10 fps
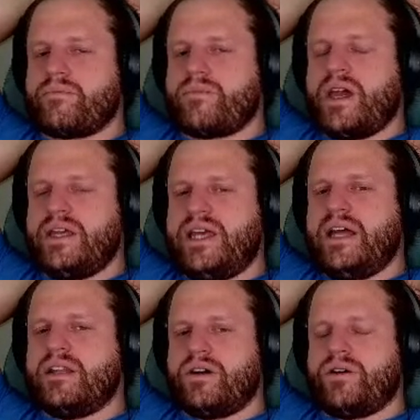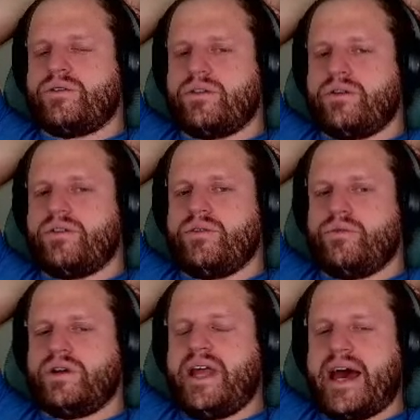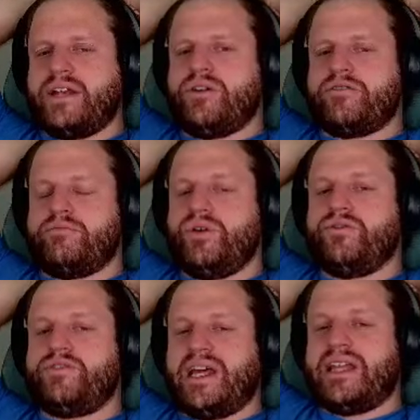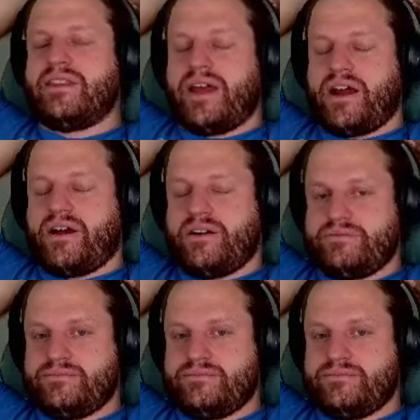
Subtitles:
yellow would had to have moved in there.